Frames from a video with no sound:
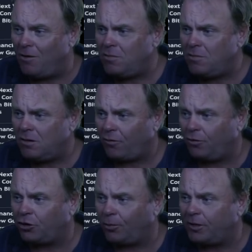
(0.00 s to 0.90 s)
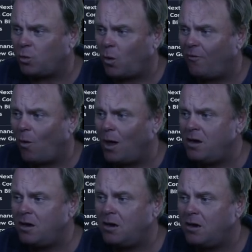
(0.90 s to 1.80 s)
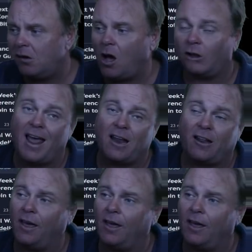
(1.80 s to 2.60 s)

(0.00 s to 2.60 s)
through the top of this wave 1, I'll get out of there.